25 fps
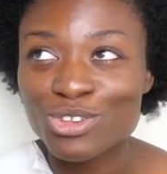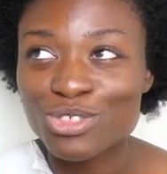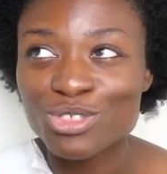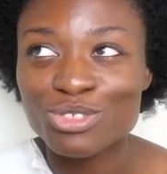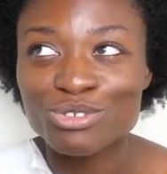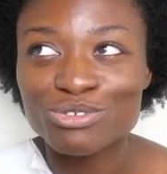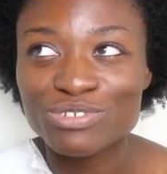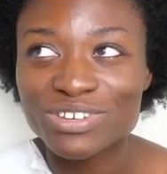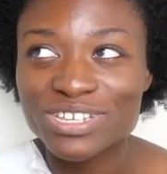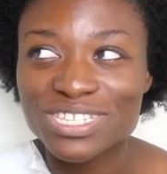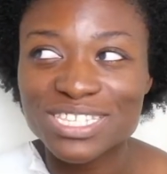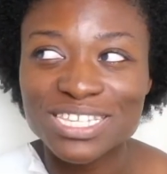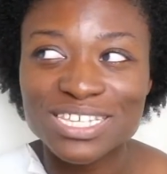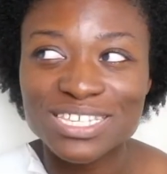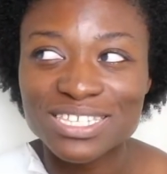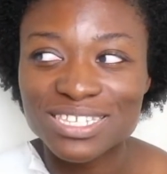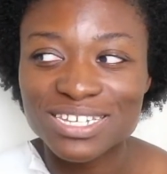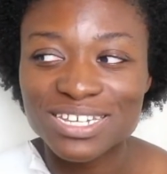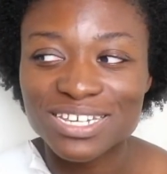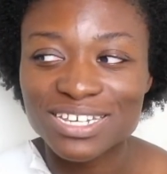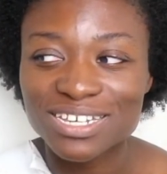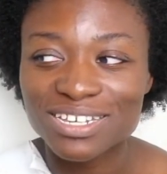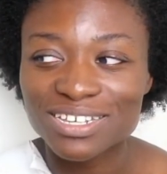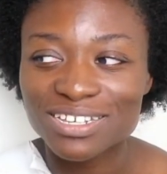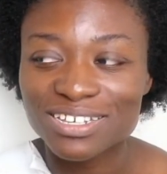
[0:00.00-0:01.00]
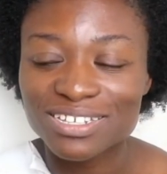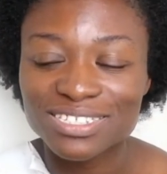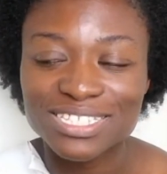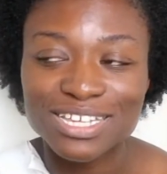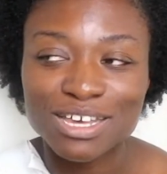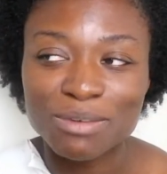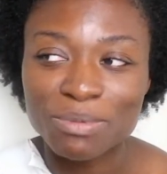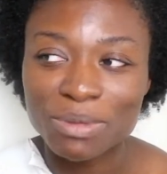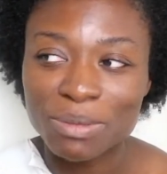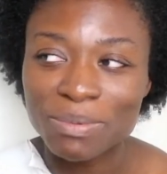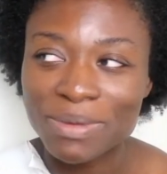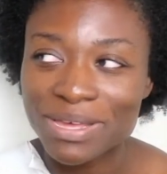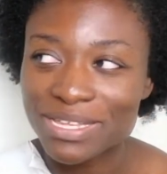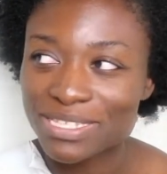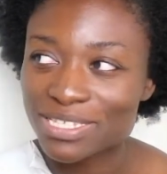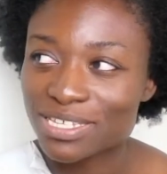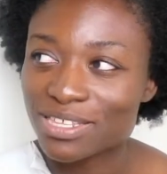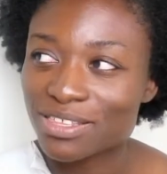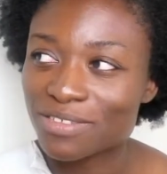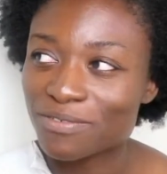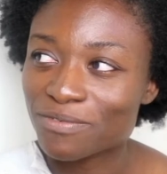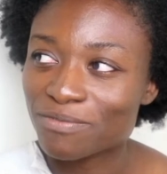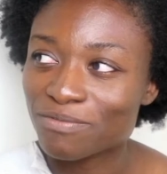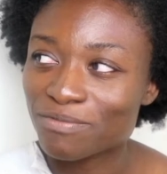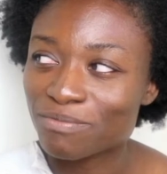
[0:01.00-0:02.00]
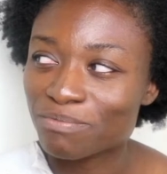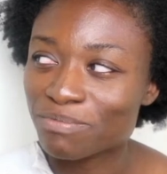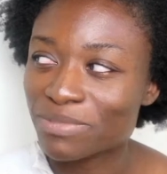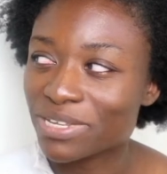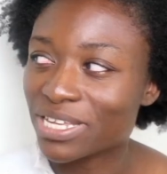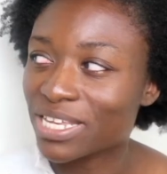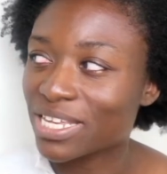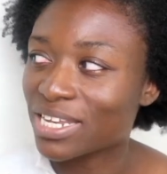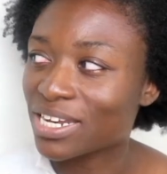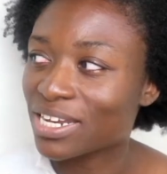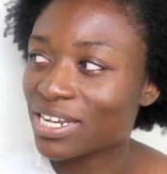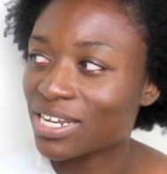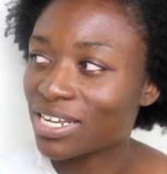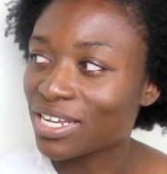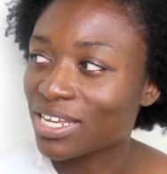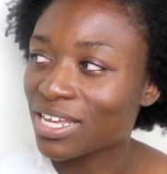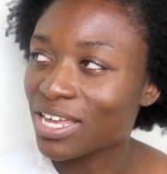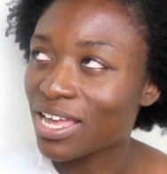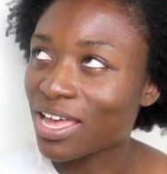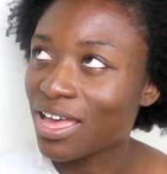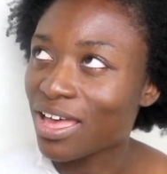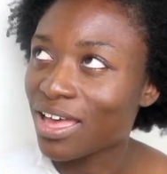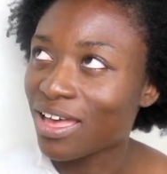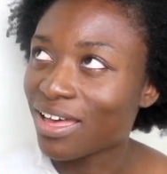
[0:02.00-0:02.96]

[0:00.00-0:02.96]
not three sixty, because that'll be back to the beginning.